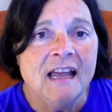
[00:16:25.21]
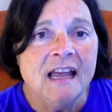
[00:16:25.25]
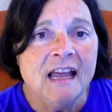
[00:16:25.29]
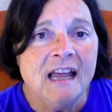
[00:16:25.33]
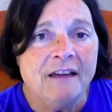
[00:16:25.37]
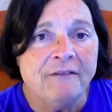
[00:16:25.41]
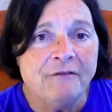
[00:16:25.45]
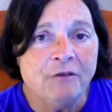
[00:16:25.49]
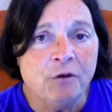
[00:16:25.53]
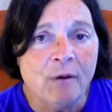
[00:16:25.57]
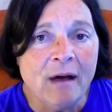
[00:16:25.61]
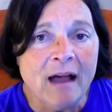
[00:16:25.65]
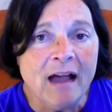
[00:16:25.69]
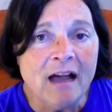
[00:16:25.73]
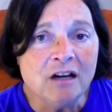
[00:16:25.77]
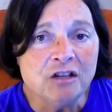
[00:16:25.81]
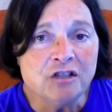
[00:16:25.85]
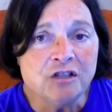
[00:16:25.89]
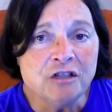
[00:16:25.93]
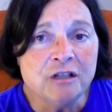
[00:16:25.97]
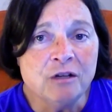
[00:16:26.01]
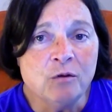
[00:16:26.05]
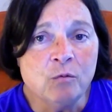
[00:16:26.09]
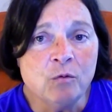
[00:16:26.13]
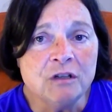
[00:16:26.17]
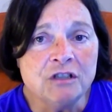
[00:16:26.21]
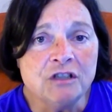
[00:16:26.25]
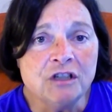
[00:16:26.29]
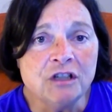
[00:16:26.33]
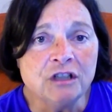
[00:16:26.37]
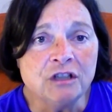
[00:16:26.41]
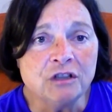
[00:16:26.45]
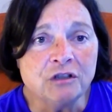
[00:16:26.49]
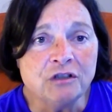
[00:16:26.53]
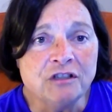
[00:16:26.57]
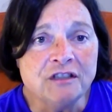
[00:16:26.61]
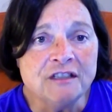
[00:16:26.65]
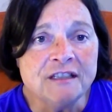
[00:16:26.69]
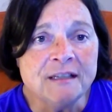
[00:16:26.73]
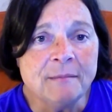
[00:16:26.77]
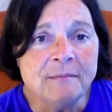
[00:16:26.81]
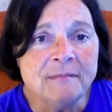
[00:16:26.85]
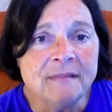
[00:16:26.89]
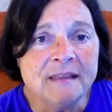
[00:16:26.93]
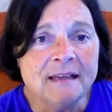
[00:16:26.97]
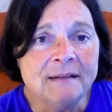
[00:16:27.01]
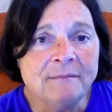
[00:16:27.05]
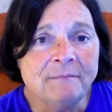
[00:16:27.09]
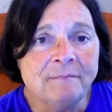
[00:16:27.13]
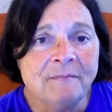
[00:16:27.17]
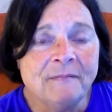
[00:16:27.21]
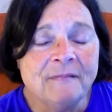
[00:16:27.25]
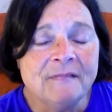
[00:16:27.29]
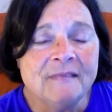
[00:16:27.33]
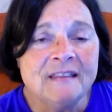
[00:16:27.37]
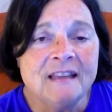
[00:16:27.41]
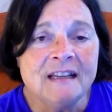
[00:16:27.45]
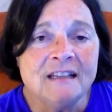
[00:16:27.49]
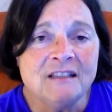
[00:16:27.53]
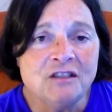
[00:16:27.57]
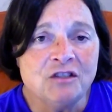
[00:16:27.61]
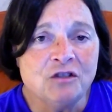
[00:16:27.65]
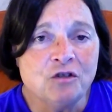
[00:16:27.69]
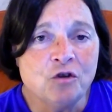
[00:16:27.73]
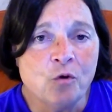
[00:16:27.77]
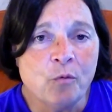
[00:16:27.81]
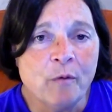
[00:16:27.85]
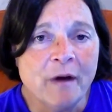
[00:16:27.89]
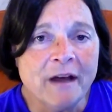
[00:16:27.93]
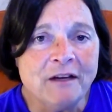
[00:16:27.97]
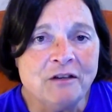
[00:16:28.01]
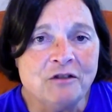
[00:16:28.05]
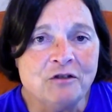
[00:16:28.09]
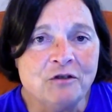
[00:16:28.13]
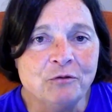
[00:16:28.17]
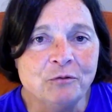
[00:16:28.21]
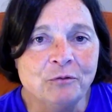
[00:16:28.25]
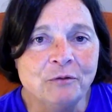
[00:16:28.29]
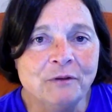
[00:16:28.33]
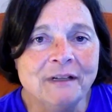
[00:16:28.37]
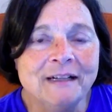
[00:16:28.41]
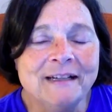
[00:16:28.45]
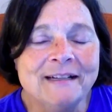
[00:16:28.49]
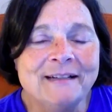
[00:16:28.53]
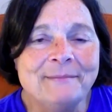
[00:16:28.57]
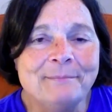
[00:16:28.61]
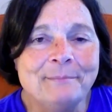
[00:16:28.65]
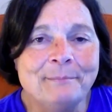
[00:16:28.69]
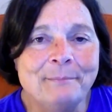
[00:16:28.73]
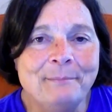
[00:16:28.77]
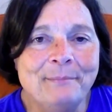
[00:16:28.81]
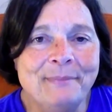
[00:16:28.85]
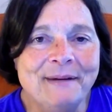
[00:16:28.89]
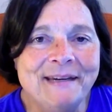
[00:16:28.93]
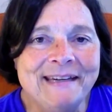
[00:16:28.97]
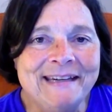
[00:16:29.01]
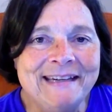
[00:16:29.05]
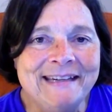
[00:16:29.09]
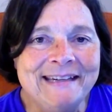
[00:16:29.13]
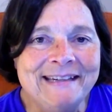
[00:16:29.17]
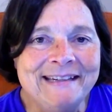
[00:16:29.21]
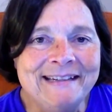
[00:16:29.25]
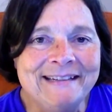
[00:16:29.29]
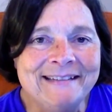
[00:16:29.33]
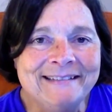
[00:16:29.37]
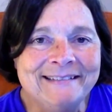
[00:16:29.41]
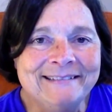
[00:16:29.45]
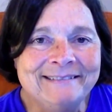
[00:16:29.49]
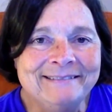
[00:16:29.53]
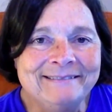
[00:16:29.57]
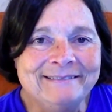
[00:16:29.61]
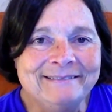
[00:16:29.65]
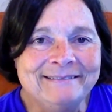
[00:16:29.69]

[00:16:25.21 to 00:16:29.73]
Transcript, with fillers: If you actually want to learn something, that's no way to be.